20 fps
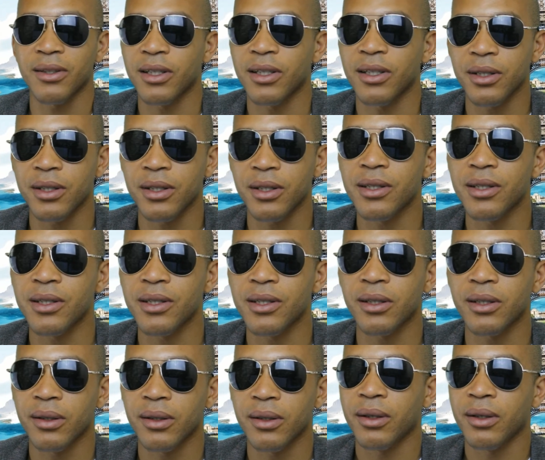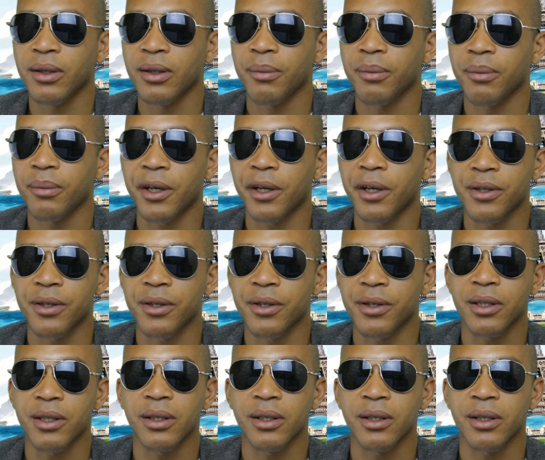when I just learned this stuff
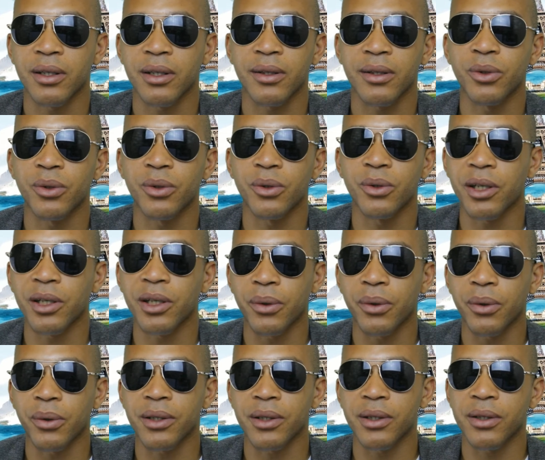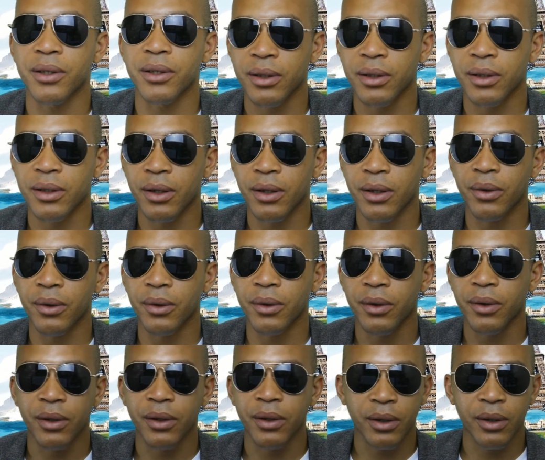on the whole website creation, I'll
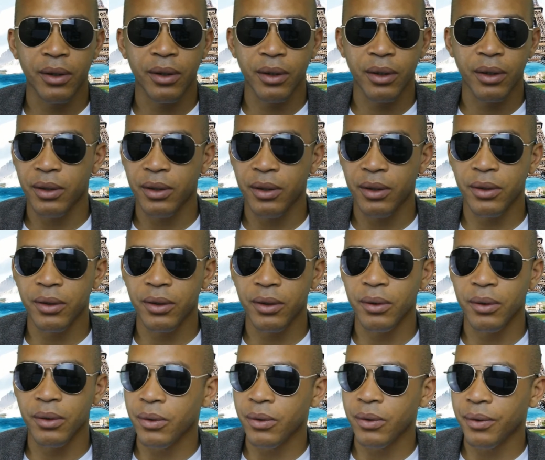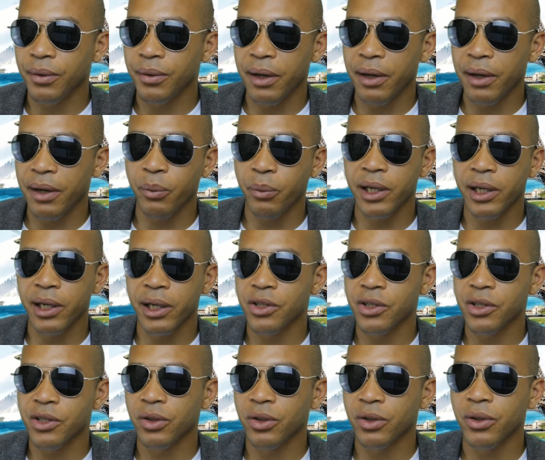say to start with that. Basically,
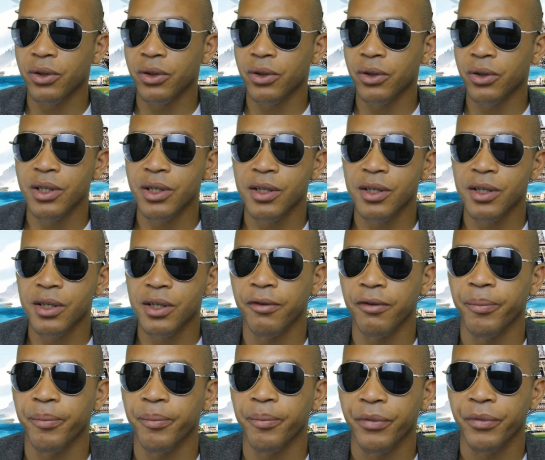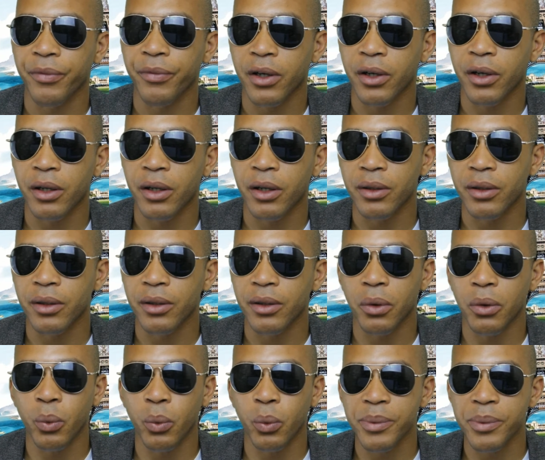well, with everything, it's always
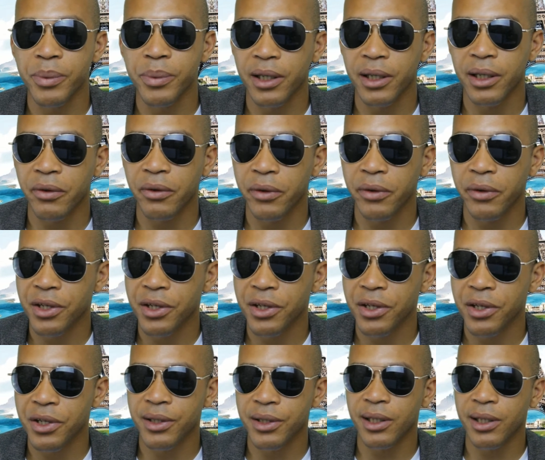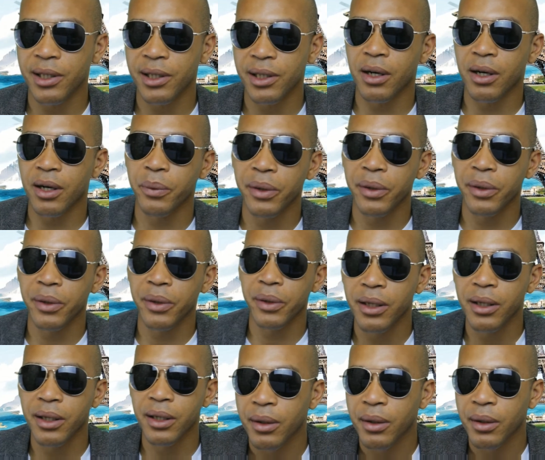hard in the beginning, but once you
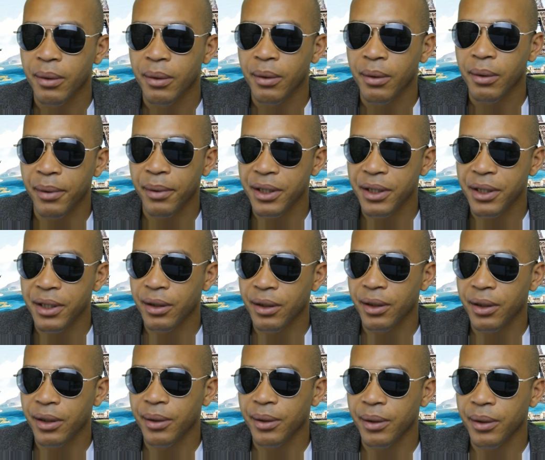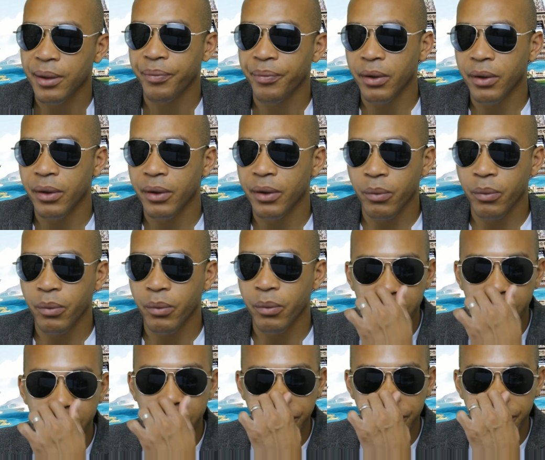get a moving
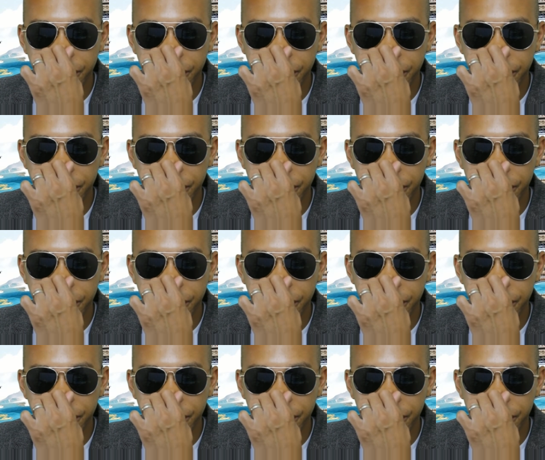on